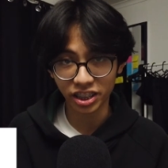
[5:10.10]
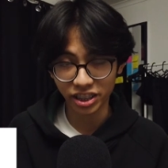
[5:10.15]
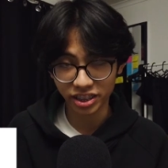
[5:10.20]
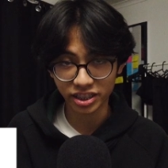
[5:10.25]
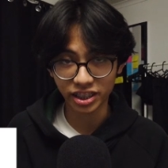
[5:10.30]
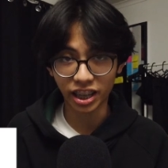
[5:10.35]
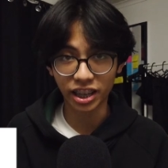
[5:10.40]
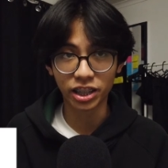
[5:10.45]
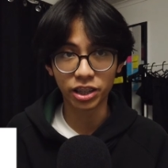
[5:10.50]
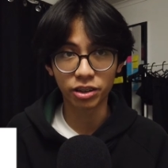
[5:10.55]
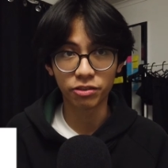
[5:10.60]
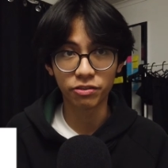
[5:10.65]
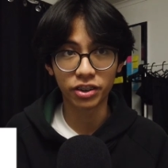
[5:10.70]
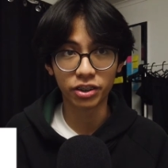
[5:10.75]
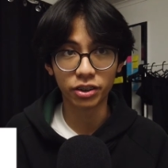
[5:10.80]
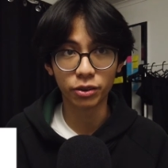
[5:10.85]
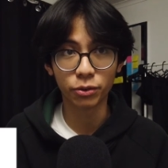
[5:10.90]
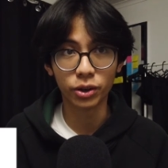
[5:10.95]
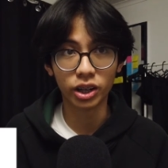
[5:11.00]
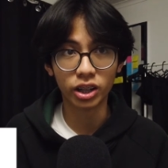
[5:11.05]
understand it
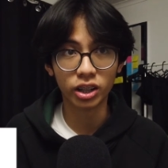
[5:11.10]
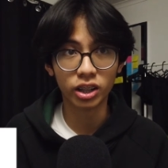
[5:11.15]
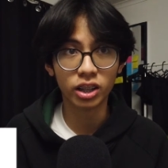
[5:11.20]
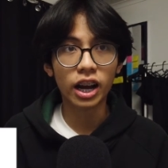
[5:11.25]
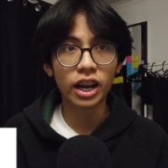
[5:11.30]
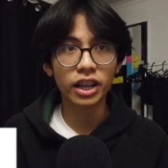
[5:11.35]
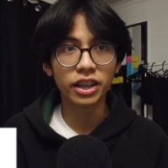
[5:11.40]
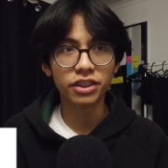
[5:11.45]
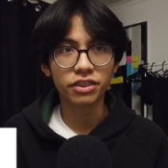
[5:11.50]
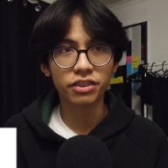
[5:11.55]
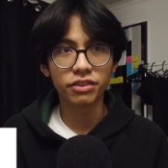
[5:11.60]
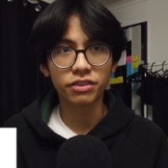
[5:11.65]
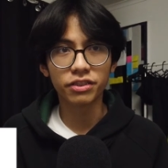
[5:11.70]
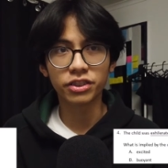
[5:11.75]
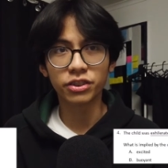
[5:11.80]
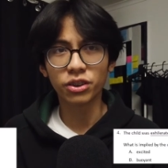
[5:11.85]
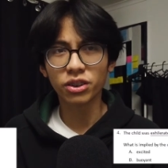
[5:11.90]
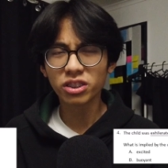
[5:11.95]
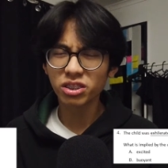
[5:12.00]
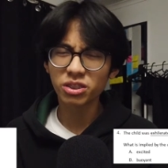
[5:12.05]
very well. And
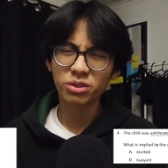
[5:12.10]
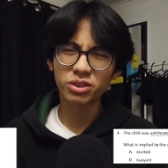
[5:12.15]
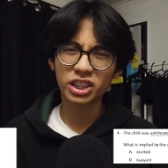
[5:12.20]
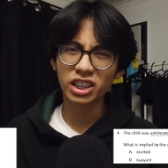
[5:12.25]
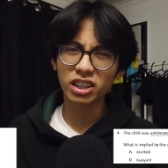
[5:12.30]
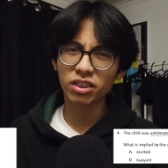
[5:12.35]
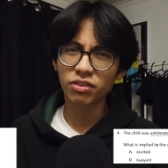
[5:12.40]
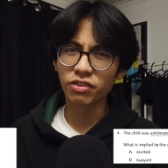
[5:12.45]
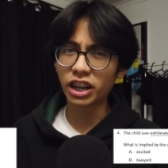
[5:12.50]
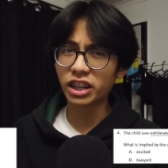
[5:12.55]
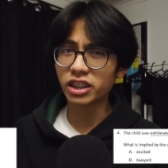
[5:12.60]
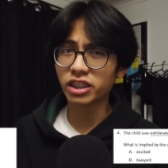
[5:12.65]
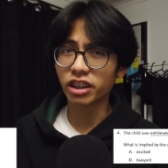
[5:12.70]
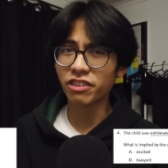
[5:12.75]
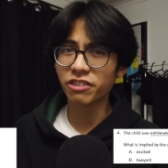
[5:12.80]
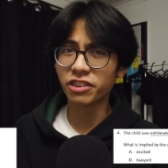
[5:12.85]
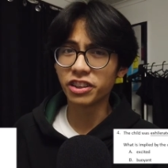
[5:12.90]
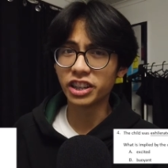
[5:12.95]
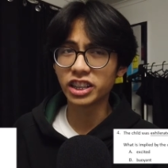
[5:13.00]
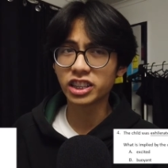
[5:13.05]
you also need to find
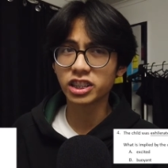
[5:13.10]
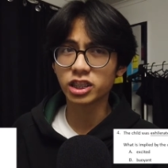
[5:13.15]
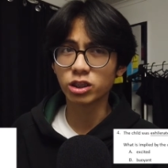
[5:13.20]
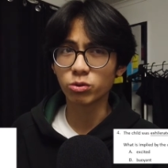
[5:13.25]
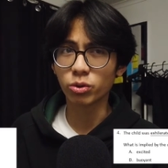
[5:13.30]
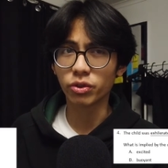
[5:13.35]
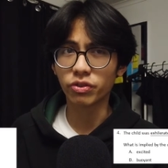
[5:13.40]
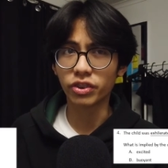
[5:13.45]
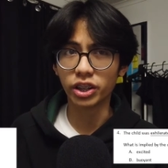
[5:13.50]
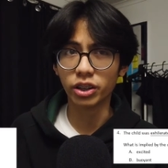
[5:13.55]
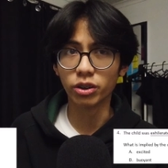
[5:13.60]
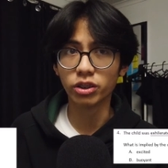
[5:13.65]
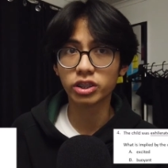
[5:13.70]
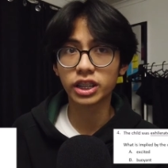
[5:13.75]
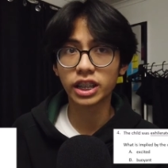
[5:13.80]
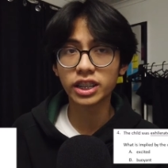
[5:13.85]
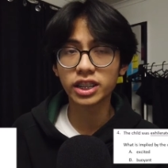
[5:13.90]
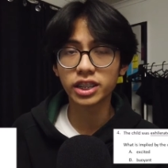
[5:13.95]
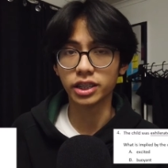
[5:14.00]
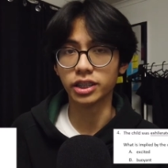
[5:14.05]
definitions within a
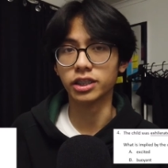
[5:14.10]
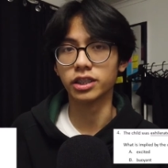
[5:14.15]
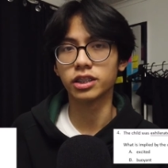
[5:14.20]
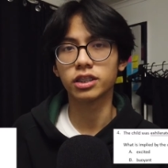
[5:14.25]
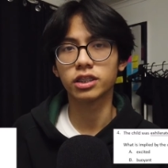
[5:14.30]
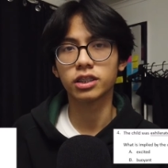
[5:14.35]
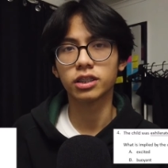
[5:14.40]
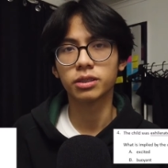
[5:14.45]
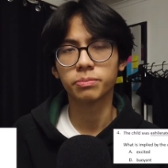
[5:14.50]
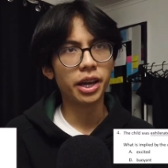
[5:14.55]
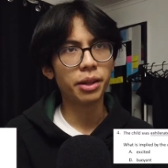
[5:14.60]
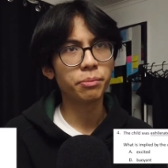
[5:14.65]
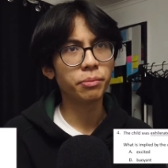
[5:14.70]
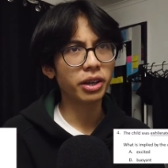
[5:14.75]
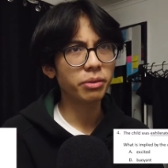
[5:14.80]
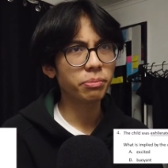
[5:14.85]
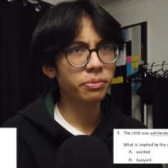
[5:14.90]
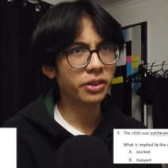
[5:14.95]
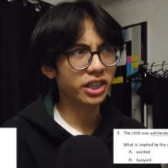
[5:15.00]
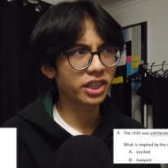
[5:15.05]
sentence. In
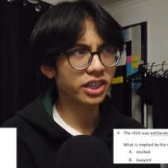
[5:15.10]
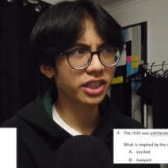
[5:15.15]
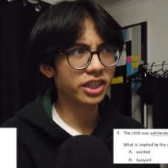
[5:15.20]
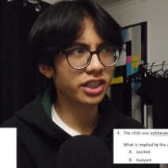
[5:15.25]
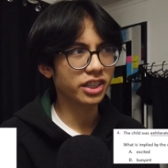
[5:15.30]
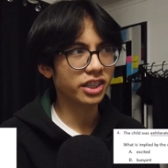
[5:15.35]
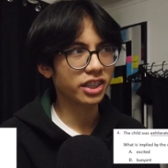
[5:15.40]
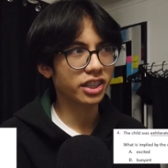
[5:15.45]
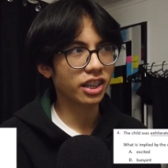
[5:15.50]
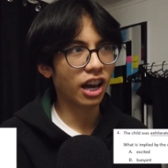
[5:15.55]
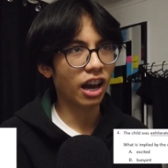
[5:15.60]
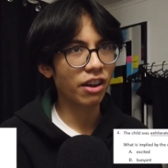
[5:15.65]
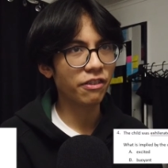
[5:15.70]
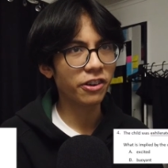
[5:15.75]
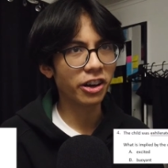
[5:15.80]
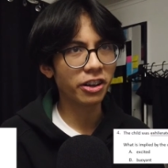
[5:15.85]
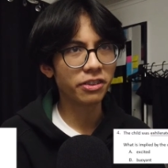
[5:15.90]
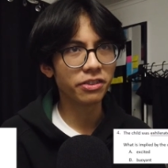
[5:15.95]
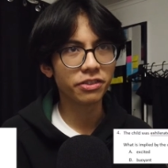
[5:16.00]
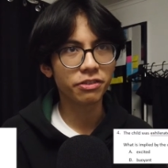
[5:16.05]
my opinion, I
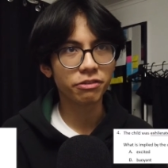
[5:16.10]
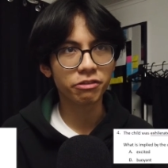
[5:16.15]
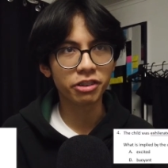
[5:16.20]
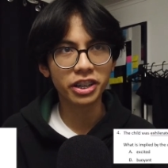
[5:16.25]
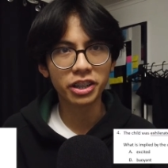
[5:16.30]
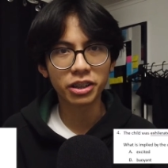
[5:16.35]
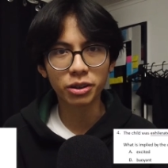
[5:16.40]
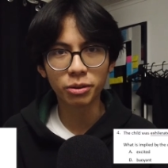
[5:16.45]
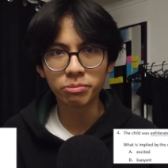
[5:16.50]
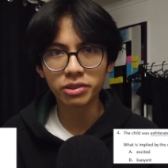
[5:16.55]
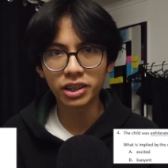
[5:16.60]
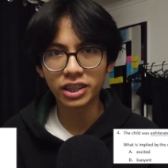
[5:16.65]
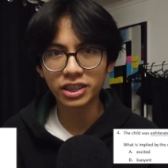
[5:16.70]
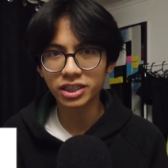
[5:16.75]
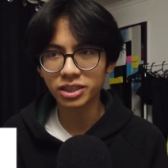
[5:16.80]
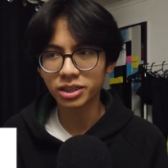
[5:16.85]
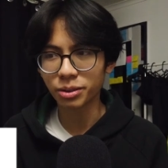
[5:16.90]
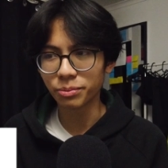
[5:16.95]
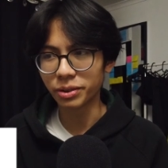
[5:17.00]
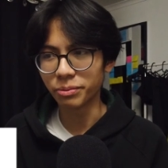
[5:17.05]
found reading
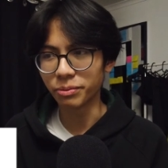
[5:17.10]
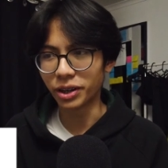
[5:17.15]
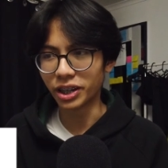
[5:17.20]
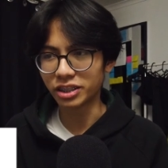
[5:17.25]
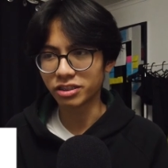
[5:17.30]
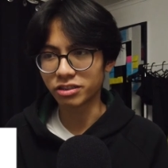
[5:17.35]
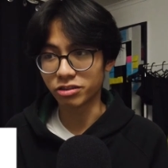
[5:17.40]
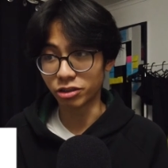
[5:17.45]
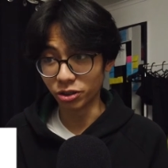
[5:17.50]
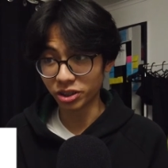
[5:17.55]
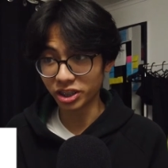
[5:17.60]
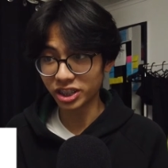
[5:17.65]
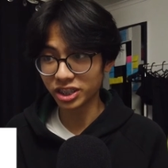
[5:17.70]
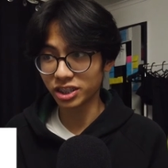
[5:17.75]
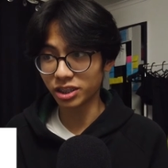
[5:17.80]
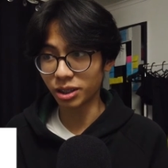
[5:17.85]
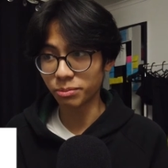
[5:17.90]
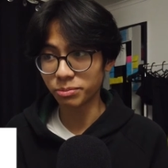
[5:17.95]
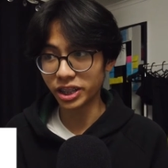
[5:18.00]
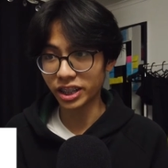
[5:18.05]
comprehension to be my
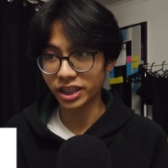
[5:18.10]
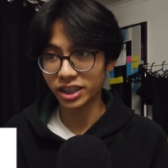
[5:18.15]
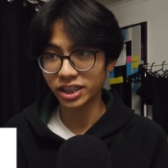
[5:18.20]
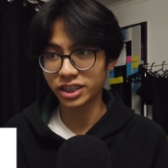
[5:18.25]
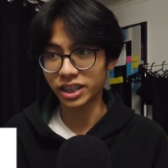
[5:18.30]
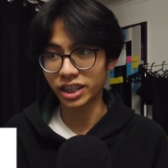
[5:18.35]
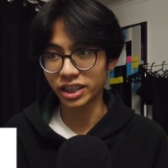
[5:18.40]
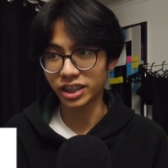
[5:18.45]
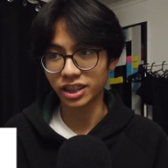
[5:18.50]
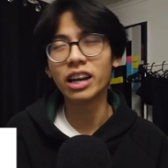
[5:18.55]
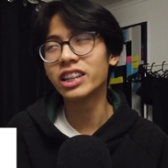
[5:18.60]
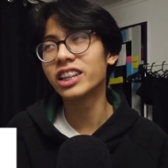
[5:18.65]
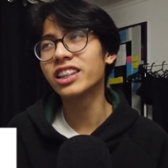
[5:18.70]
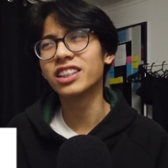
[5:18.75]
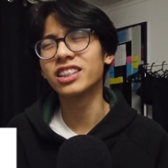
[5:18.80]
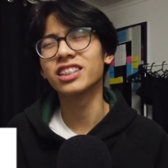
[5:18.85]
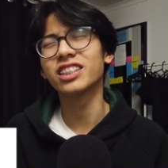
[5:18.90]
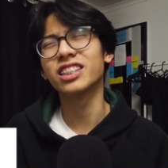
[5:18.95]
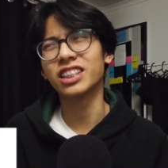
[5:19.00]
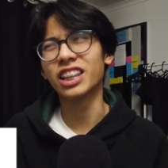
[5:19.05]
strongest subject, yet I
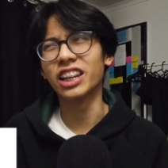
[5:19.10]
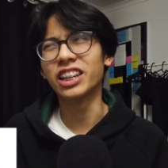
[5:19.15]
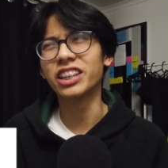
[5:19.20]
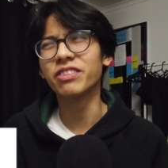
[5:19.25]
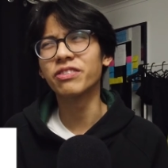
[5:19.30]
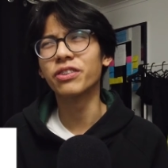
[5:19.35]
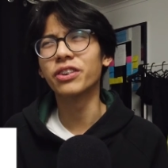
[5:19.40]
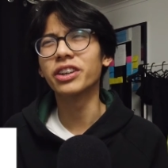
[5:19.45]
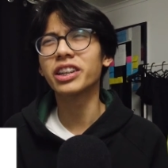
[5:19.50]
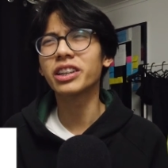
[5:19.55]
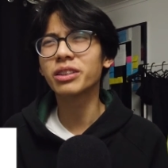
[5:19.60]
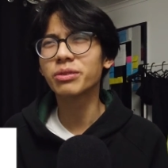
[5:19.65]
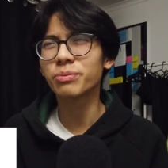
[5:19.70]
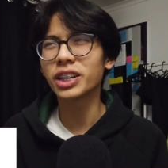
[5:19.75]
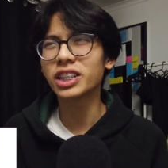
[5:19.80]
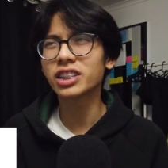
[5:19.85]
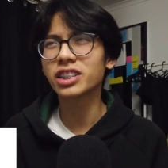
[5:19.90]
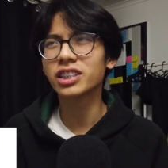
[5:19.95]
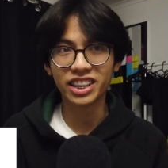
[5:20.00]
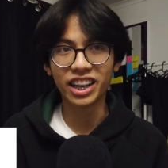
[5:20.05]
didn't study for it as
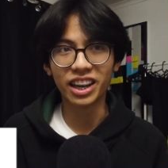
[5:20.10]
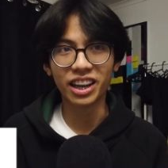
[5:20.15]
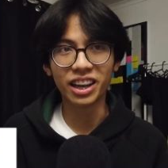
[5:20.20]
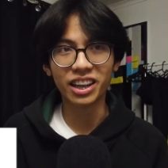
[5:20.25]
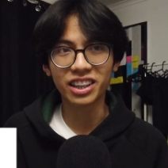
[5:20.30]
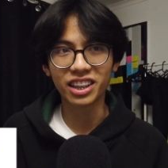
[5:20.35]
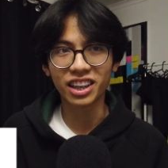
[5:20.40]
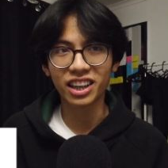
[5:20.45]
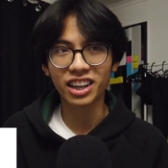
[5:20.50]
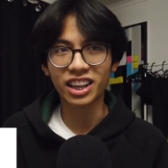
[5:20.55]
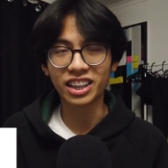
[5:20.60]
much. Yeah, I,